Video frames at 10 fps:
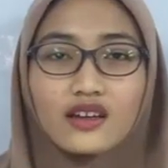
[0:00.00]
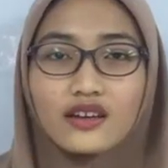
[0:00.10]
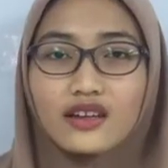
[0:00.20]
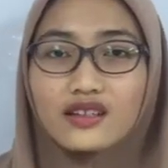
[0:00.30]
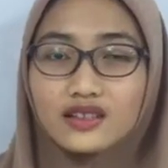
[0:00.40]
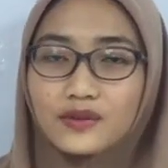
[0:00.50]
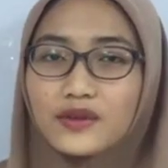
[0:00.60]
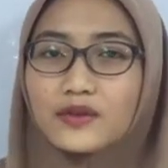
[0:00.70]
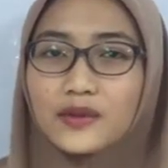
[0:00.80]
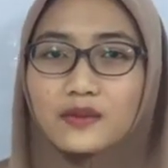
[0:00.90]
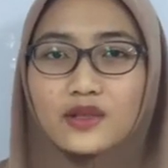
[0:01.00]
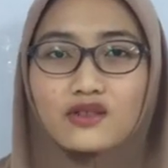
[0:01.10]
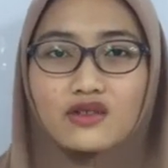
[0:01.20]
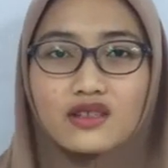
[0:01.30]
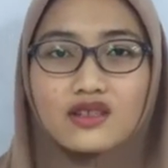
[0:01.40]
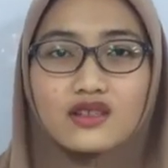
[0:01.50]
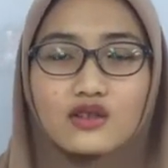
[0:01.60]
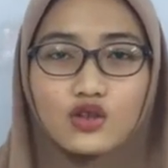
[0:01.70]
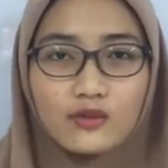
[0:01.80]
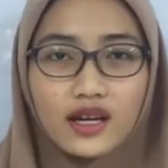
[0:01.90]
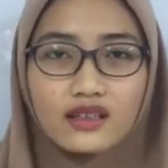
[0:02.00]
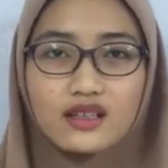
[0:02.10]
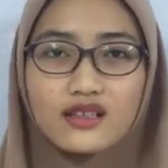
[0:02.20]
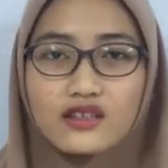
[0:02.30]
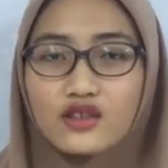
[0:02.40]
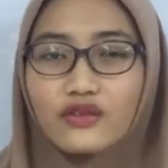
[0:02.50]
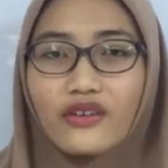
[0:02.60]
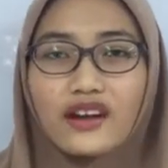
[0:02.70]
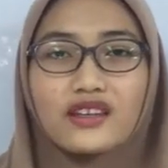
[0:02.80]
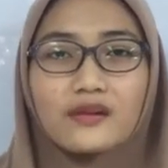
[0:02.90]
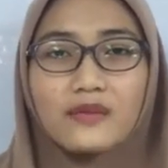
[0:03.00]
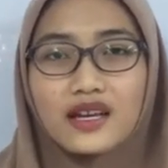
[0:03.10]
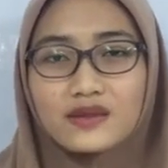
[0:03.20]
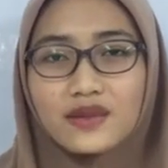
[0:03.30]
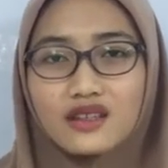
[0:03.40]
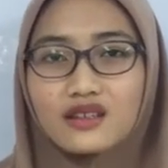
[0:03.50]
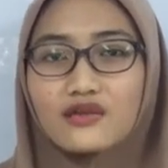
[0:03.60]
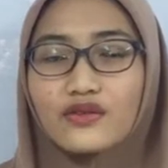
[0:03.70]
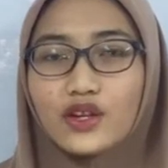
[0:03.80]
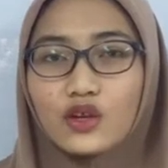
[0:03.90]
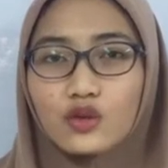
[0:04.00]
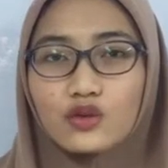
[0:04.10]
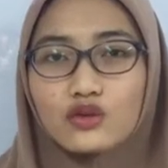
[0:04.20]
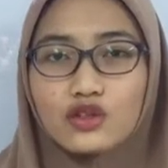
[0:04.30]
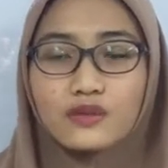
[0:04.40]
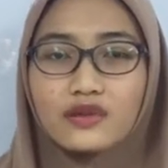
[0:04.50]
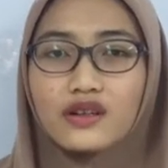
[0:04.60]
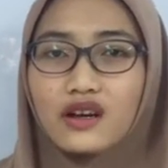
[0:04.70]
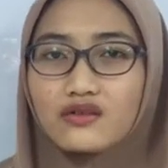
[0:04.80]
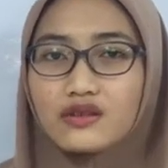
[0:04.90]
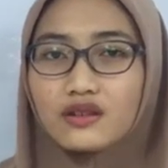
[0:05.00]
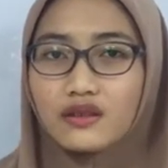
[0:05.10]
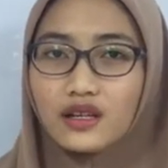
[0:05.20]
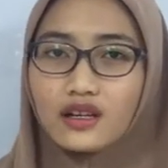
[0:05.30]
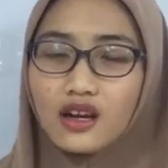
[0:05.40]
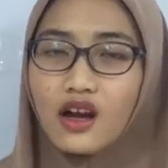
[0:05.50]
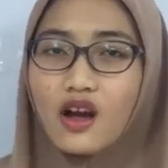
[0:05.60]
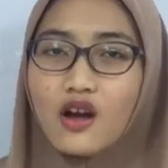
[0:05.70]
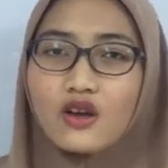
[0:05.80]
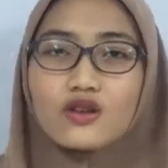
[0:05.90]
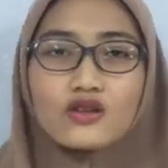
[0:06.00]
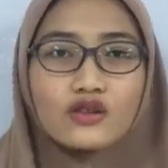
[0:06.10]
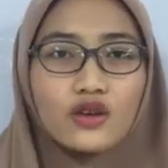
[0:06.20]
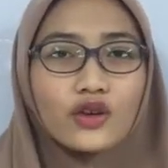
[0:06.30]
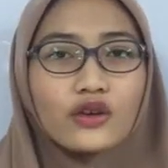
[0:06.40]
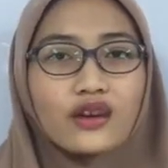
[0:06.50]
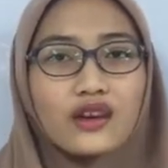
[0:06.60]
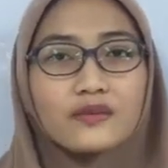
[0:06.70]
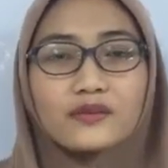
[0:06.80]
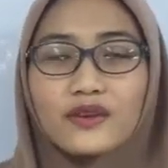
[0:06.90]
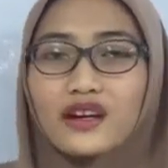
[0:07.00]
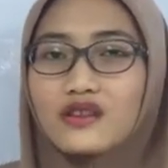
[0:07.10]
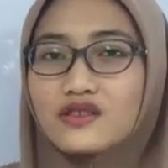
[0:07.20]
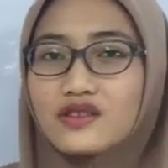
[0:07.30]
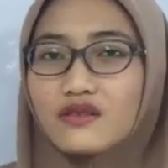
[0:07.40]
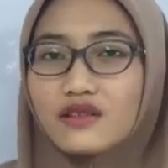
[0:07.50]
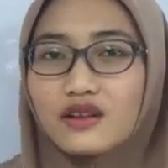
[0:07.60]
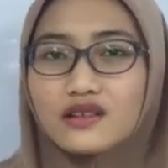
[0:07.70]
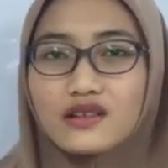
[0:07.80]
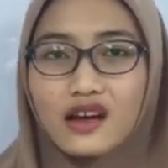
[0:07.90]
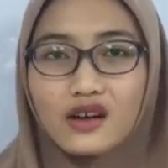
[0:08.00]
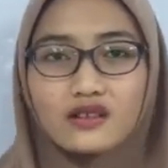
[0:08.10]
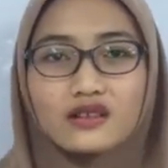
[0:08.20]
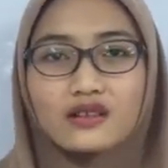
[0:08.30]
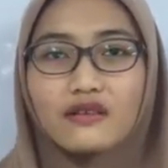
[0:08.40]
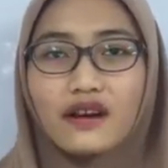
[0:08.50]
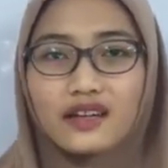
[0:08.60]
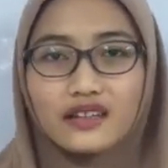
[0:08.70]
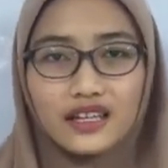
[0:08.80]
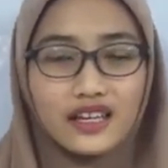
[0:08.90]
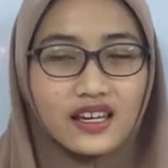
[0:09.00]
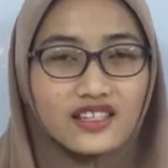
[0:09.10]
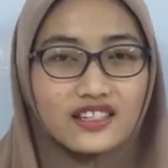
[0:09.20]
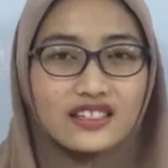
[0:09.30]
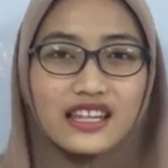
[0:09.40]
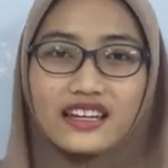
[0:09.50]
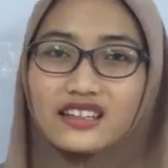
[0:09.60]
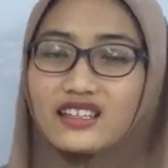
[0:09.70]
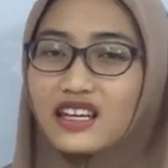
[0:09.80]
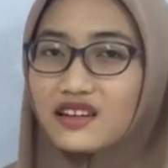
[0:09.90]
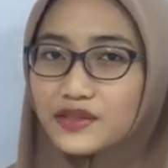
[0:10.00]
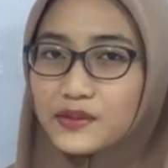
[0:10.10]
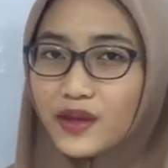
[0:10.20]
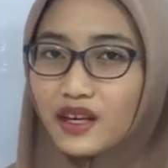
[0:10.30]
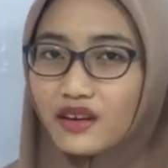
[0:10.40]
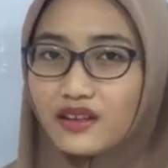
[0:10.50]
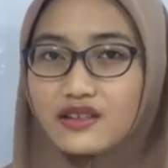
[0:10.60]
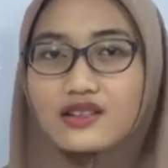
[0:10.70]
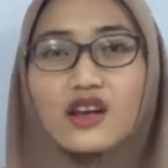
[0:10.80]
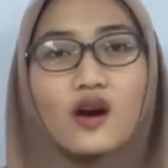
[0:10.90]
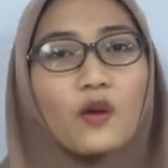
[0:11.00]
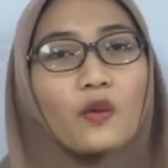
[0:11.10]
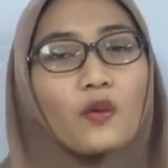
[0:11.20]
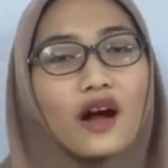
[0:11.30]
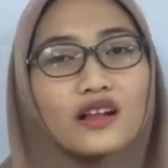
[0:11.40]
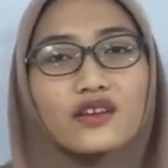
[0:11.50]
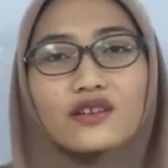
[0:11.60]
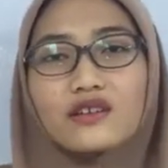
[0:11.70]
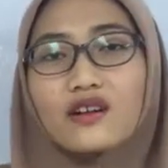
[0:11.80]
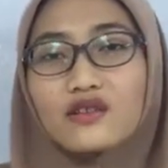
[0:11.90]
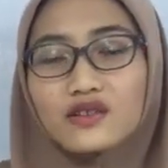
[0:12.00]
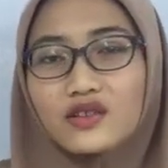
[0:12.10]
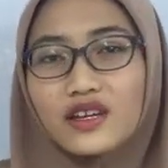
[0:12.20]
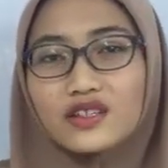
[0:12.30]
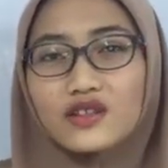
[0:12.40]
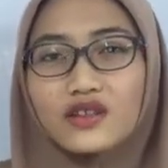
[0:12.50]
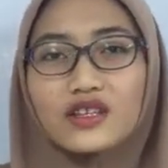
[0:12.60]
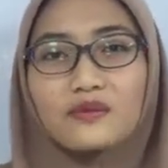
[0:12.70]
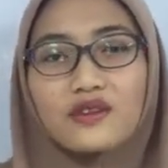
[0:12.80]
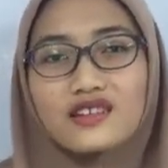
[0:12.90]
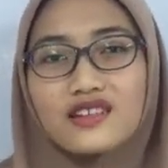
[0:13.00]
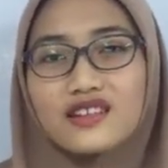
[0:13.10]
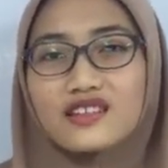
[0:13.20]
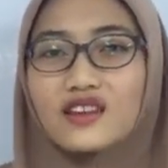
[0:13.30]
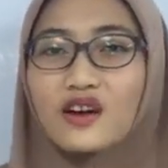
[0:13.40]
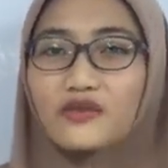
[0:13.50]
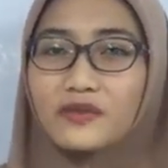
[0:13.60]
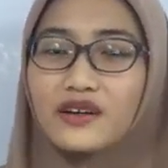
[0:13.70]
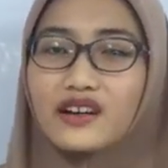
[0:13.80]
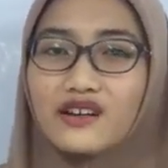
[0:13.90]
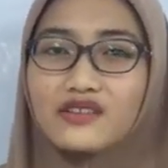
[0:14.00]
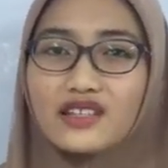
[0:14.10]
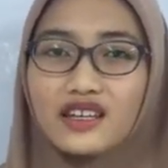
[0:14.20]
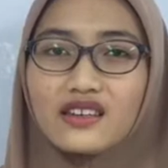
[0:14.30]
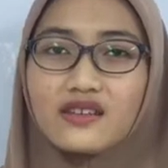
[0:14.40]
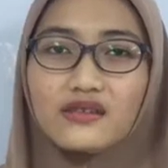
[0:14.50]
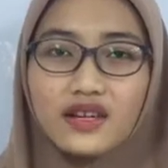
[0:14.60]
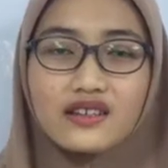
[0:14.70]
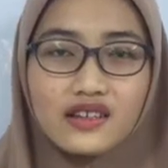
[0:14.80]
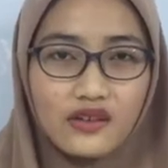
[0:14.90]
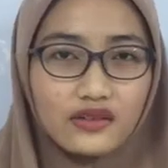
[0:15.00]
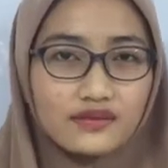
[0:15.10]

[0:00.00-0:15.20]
You can experiment between these two methods to find the best method for you to pronounce the R. So you can pronounce the R sound correctly, just like the native speakers, while you also enjoy the process of pronouncing the R sound.